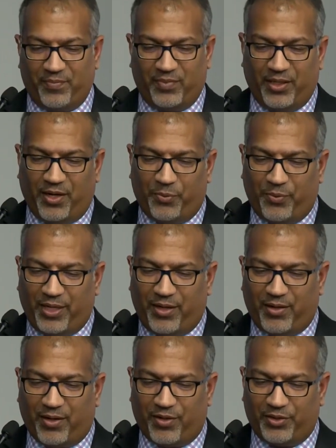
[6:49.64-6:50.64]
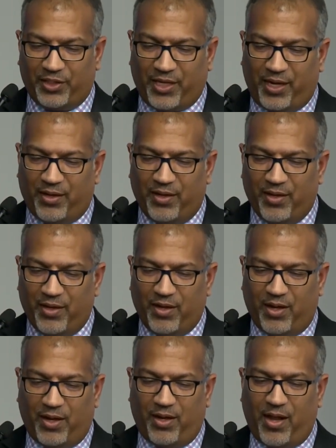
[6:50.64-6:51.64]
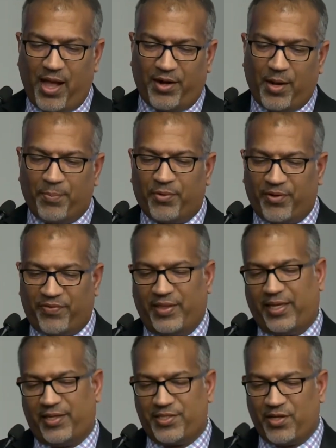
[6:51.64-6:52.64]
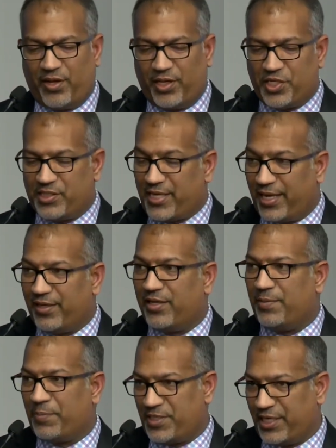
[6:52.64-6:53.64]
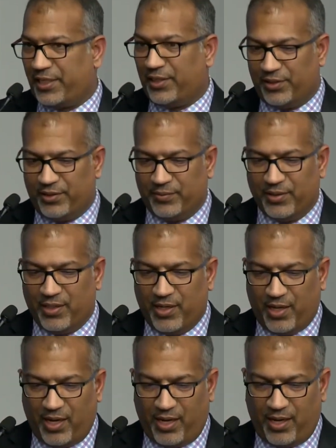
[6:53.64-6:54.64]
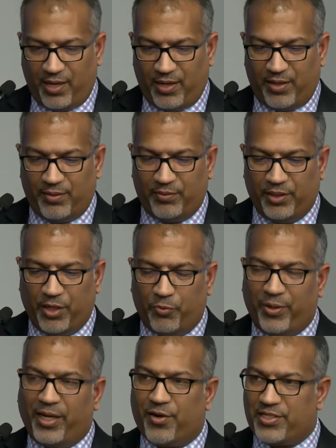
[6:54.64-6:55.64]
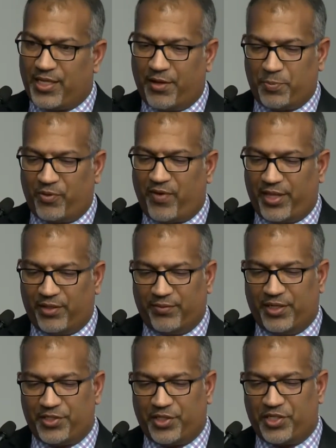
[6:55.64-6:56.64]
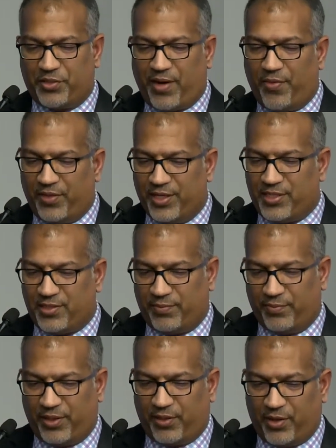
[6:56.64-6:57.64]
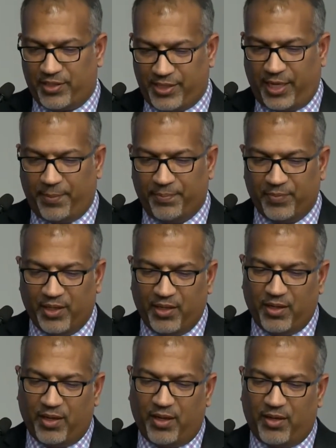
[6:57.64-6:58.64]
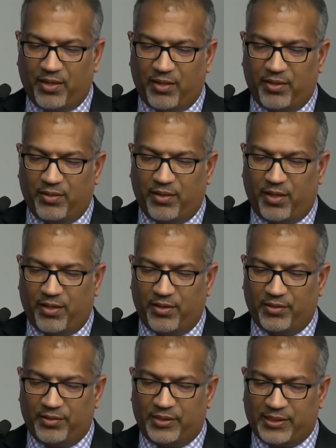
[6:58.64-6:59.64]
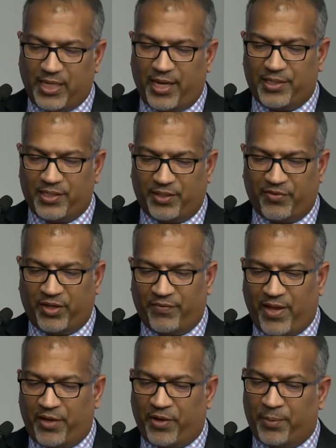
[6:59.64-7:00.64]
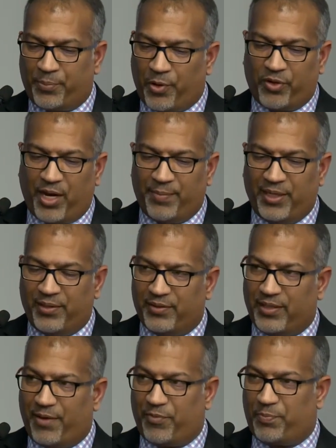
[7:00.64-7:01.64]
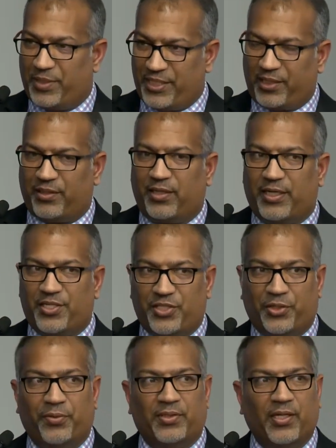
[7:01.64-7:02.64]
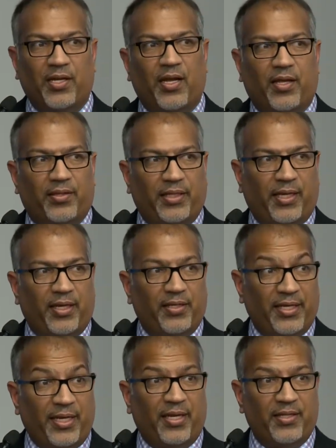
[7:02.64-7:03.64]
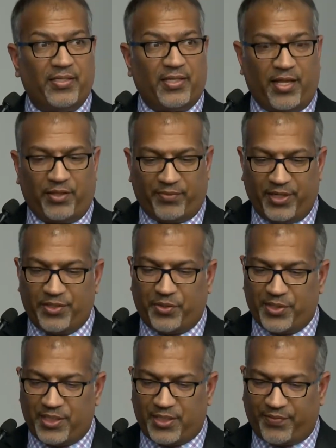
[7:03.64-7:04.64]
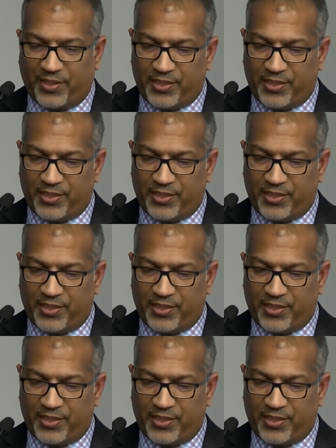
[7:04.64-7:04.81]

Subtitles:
We are looking at a number of things, knowledge and data in particular. We ourselves provide the research around this with our team on designing, delivering, evaluating programming that will particularly suit the needs and the resources of the